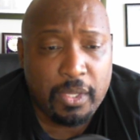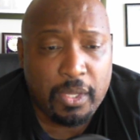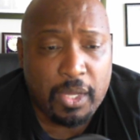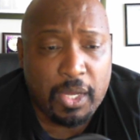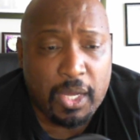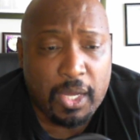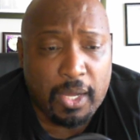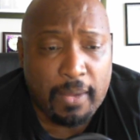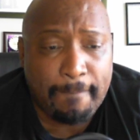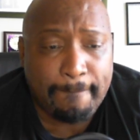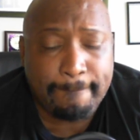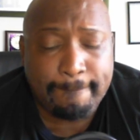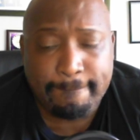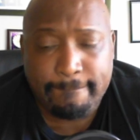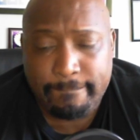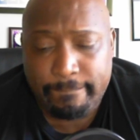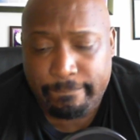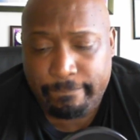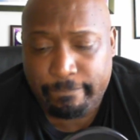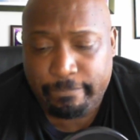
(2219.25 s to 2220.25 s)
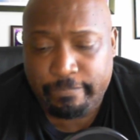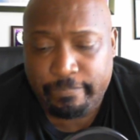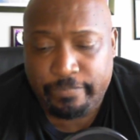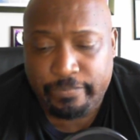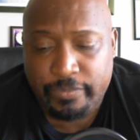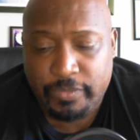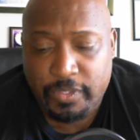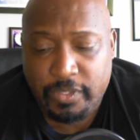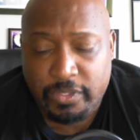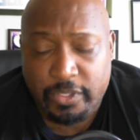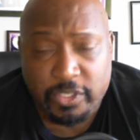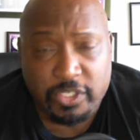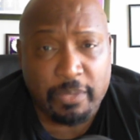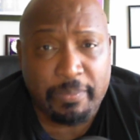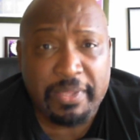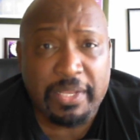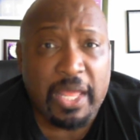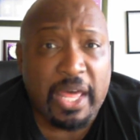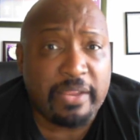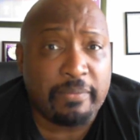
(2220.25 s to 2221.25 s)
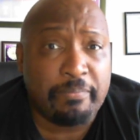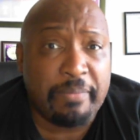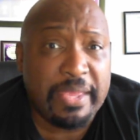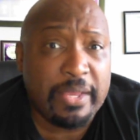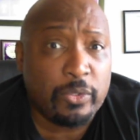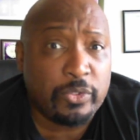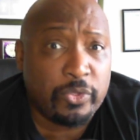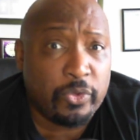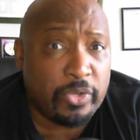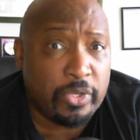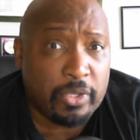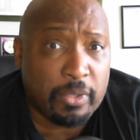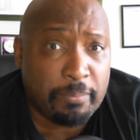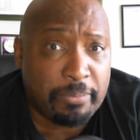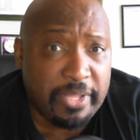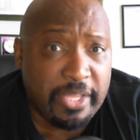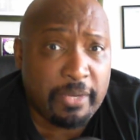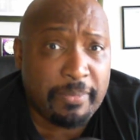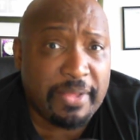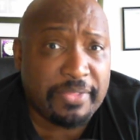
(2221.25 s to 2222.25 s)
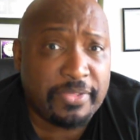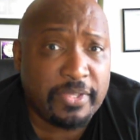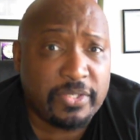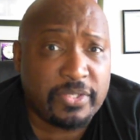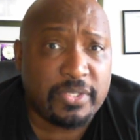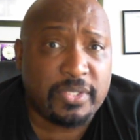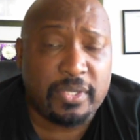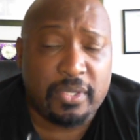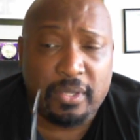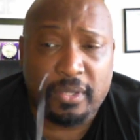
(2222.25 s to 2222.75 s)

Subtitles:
There's going to be a lot of males who are going to complain about this.